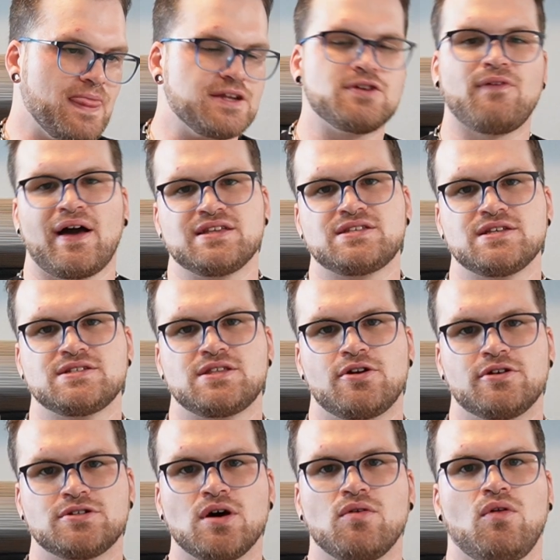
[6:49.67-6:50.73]
Devices that
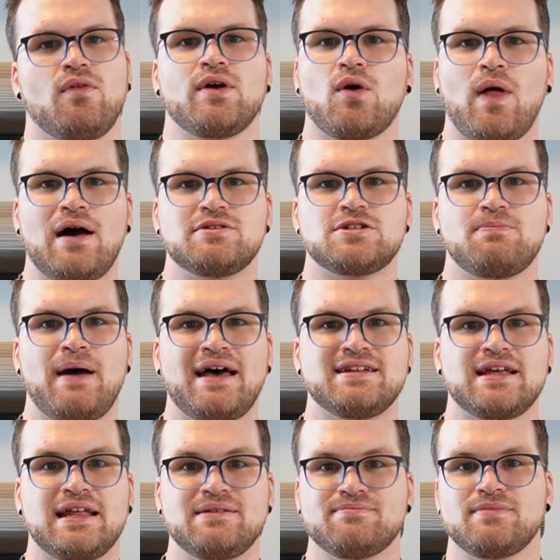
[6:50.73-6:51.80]
are totally cloud
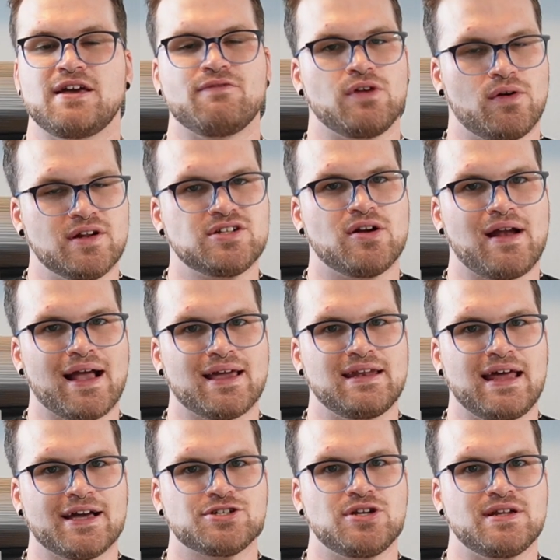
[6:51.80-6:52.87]
dependent, if your internet
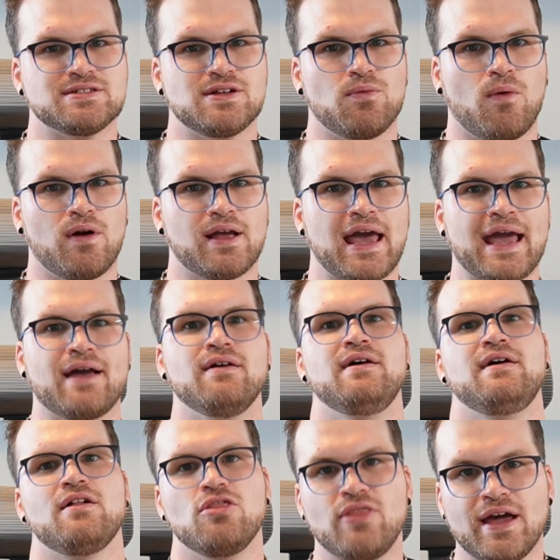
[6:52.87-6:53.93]
connection isn't working,
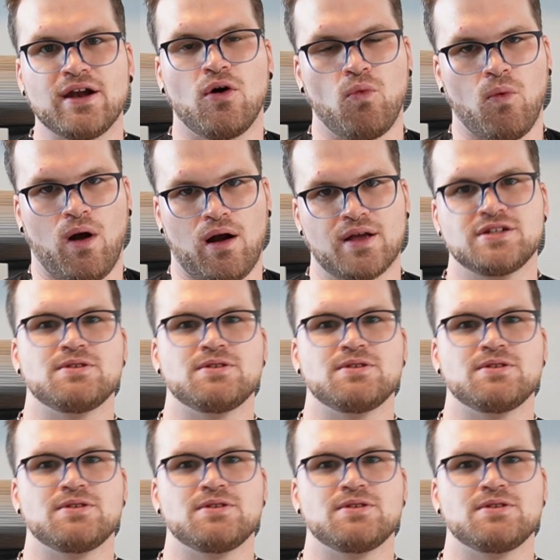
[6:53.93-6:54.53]
they don't work.